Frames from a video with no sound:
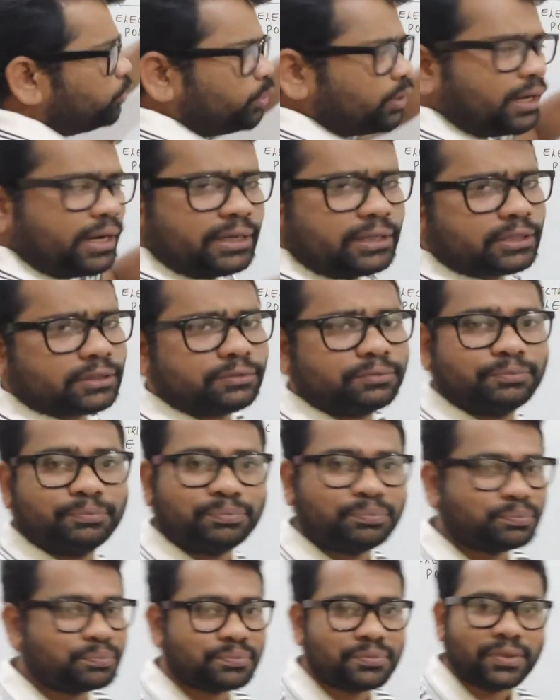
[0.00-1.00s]
we don't get,
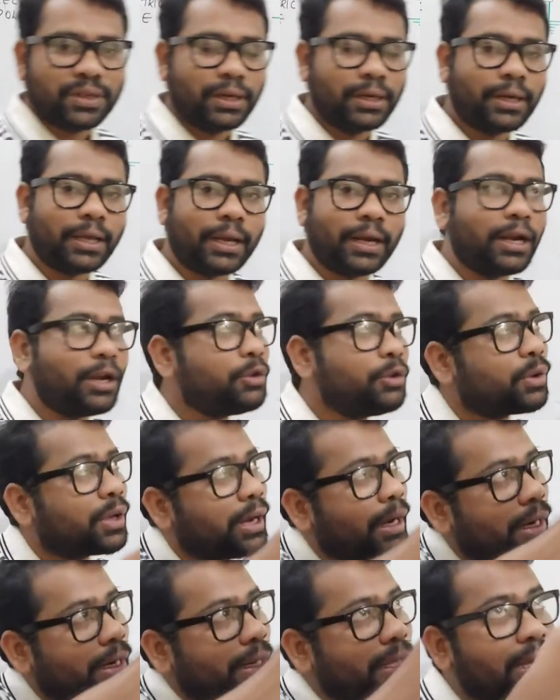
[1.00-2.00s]
directly you
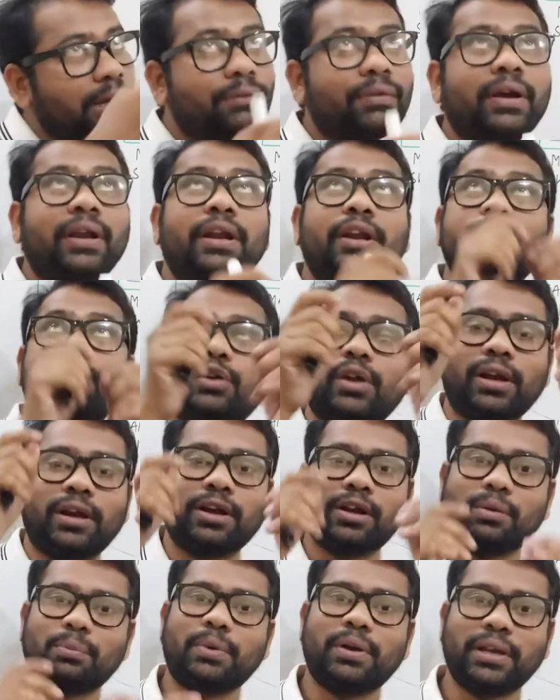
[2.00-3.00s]
cannot take a wire and you
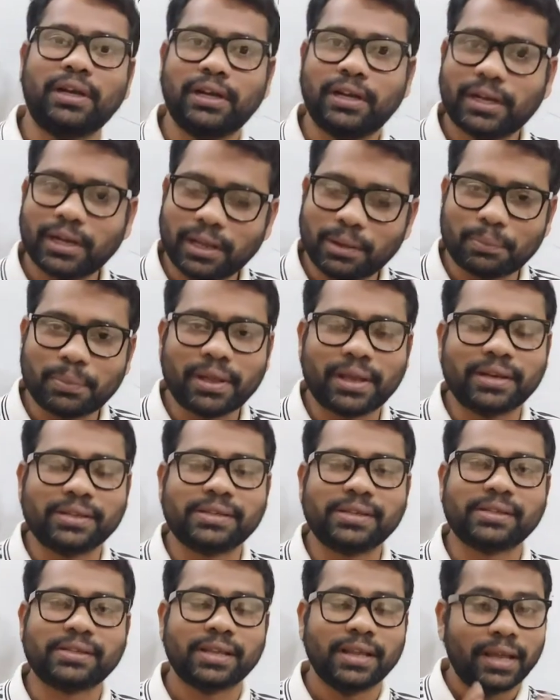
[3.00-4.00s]
cannot operate electric
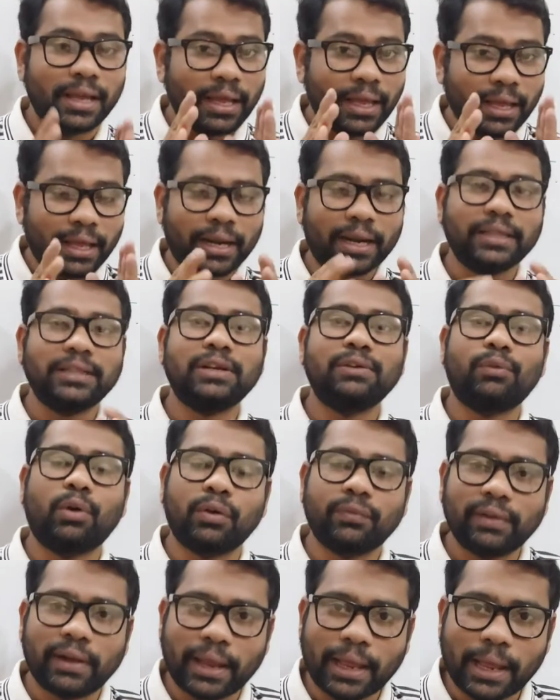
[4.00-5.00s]
appliances. Rather,
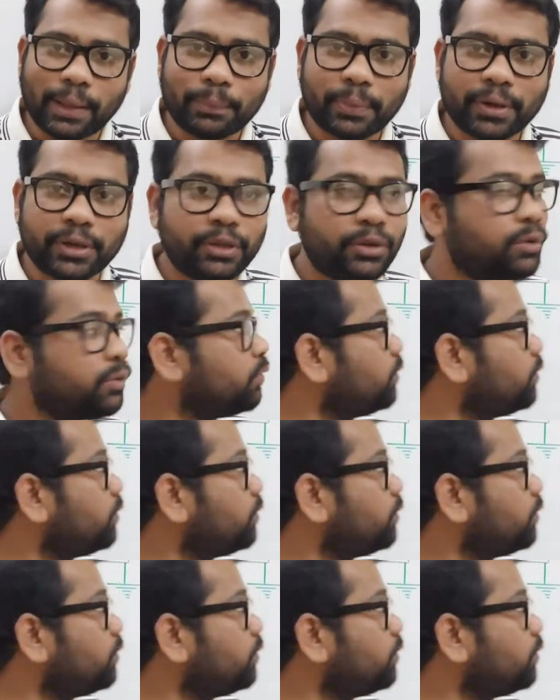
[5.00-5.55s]
what will happen, you